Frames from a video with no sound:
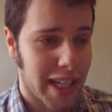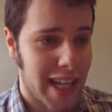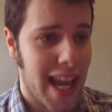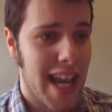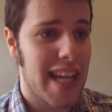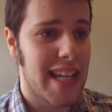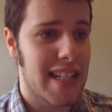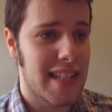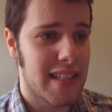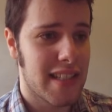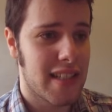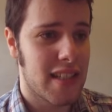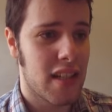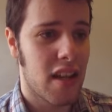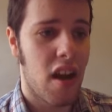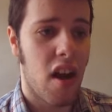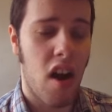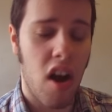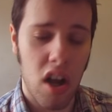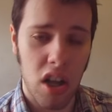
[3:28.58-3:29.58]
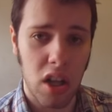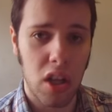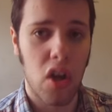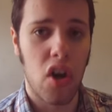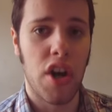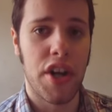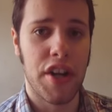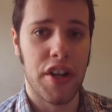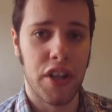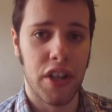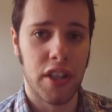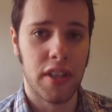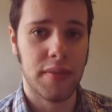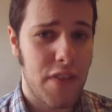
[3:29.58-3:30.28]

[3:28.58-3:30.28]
But gays are loyal.